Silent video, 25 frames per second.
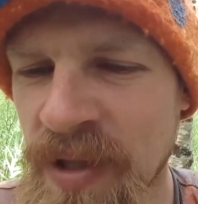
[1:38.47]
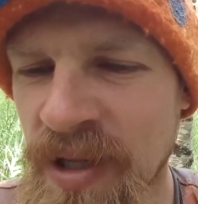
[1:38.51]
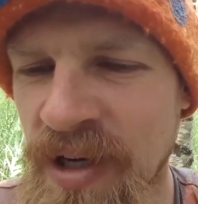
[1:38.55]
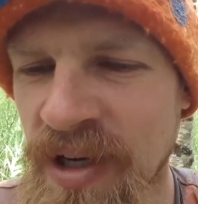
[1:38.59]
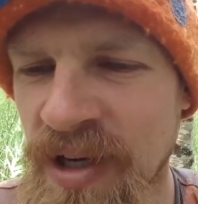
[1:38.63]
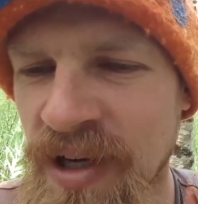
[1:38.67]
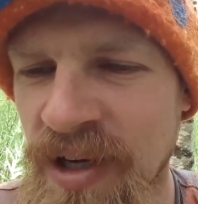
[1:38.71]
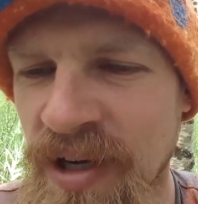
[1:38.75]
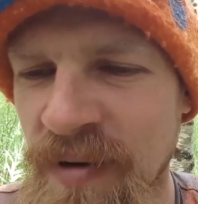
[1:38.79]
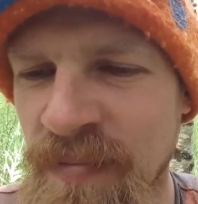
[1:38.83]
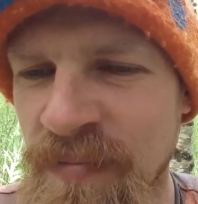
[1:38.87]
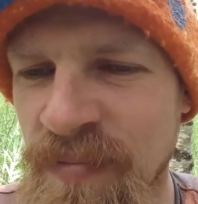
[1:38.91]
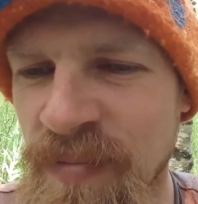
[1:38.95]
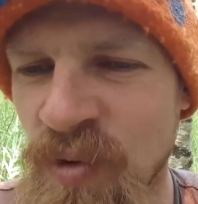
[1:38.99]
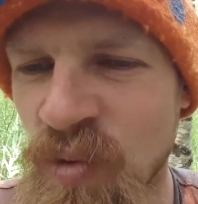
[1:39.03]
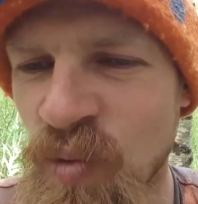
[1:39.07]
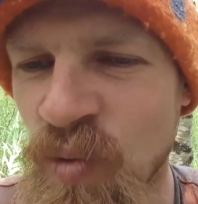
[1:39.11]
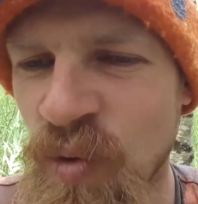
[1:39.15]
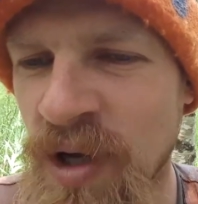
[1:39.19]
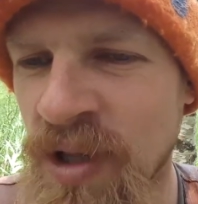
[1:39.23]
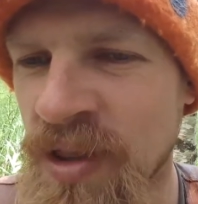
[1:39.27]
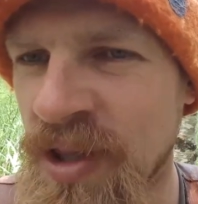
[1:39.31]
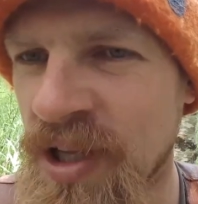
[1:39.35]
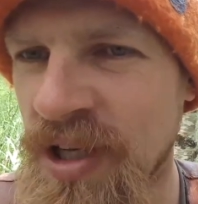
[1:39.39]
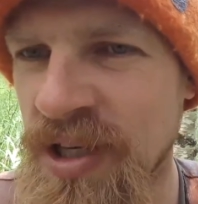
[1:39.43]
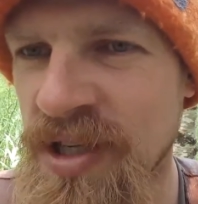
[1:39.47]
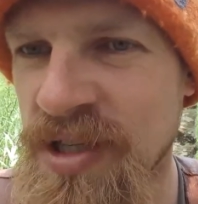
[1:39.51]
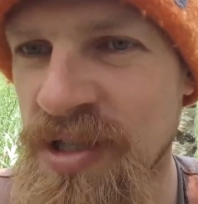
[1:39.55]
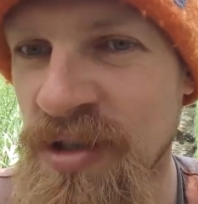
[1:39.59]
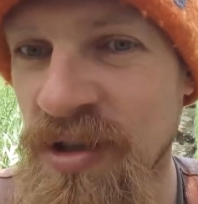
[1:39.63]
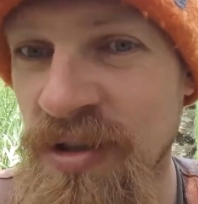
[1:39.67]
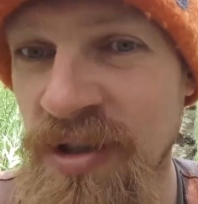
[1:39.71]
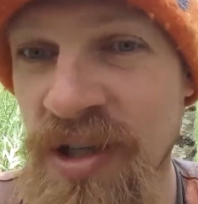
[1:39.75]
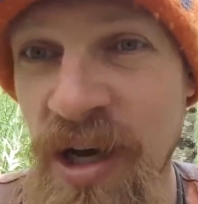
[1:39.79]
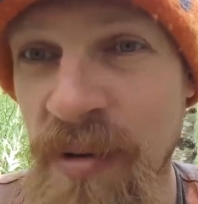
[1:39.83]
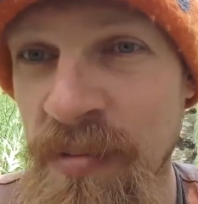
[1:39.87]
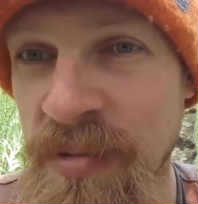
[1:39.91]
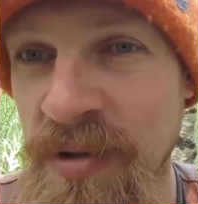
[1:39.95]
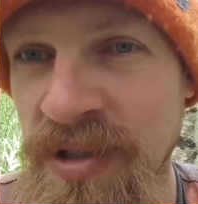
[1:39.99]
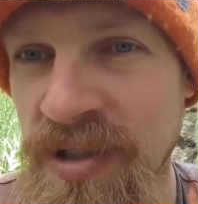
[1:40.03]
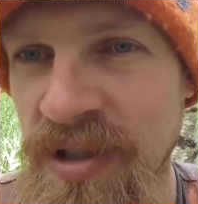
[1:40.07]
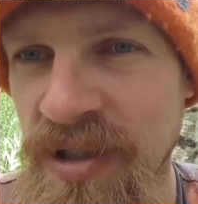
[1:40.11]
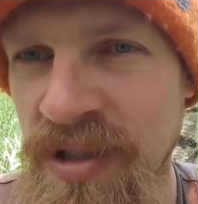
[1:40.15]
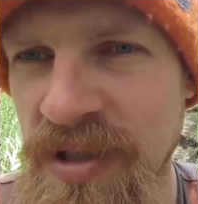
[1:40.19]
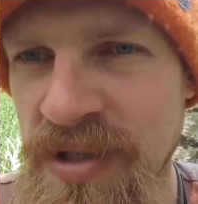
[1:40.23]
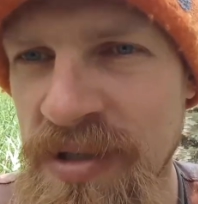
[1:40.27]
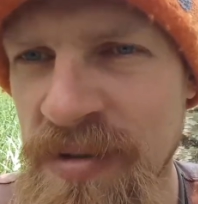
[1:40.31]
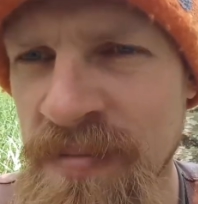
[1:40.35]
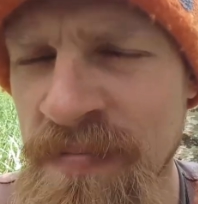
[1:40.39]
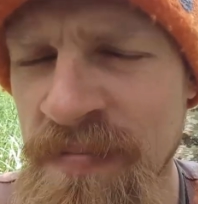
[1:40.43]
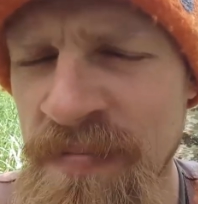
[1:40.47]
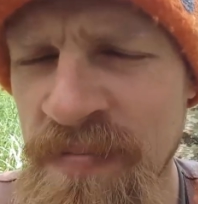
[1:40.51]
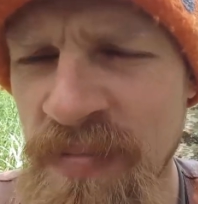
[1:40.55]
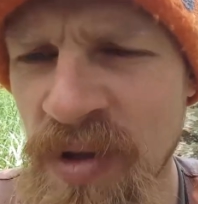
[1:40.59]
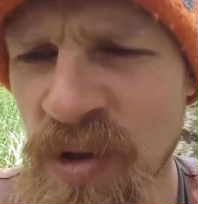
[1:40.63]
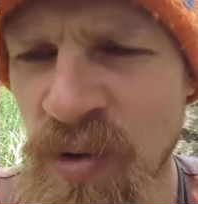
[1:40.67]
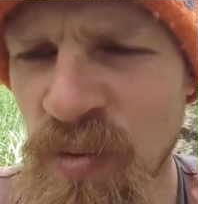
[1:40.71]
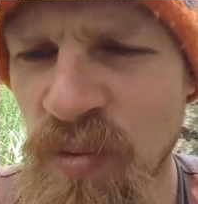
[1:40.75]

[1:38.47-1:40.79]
one that is not capitalism,